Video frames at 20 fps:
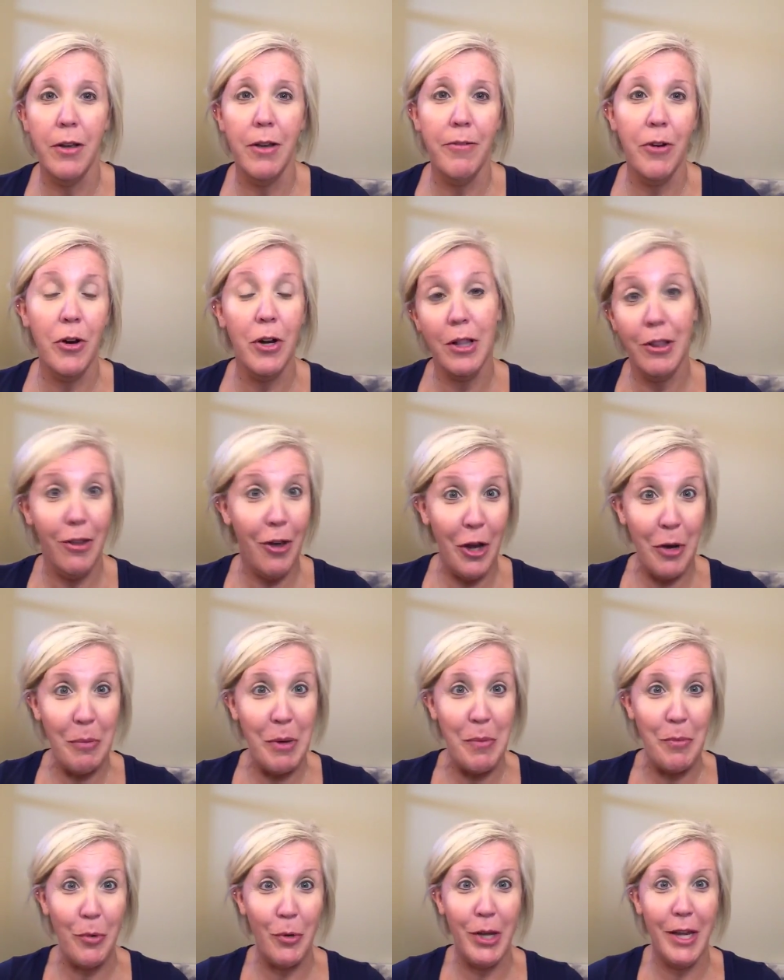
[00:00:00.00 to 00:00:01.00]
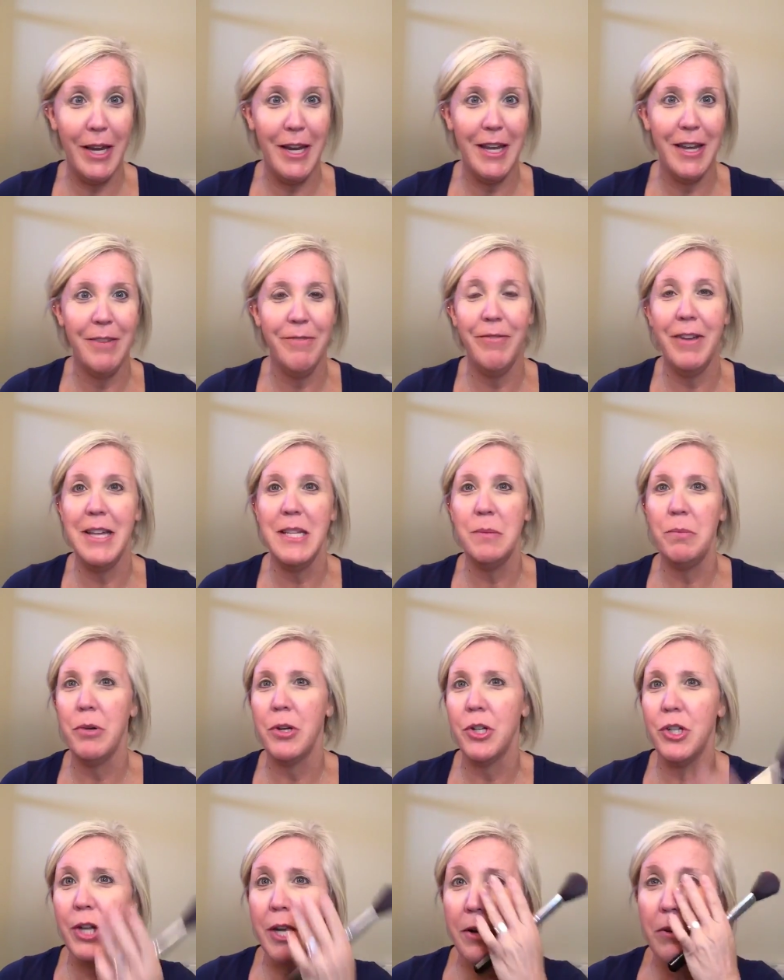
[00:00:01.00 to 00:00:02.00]
I've heard a lot of people getting in
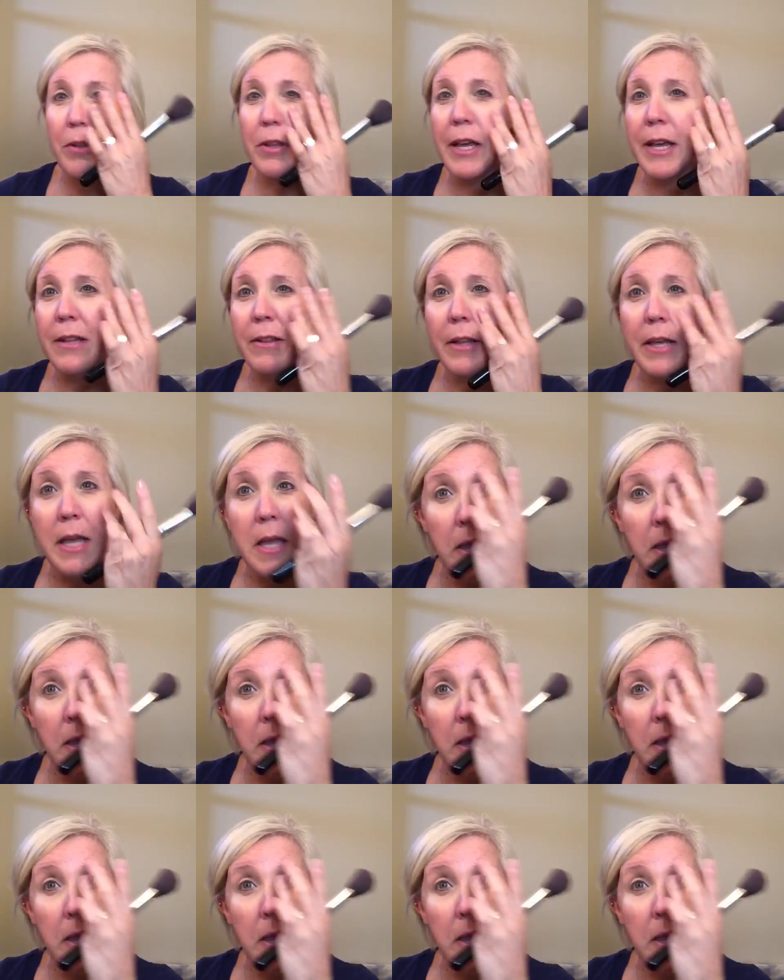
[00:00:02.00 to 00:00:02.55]
Facebook jail lately.